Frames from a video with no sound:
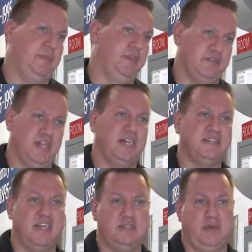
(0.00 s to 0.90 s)
I mean, there's a lot of
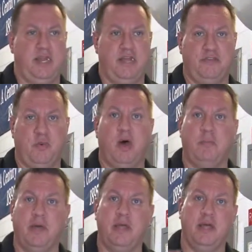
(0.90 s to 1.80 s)
studies behind it as well,
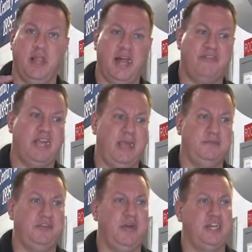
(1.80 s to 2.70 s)
but a lot of it came
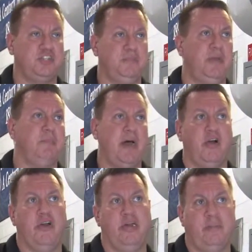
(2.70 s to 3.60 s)
to actually
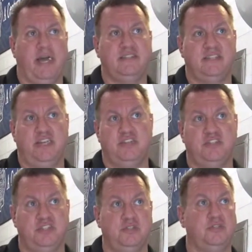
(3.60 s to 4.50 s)
empowering
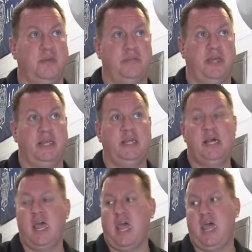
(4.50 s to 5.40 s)
bystanders to do something
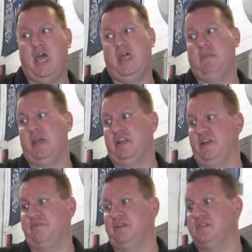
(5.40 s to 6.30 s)
and make a
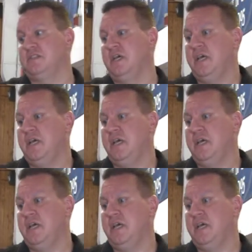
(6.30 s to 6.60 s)
difference.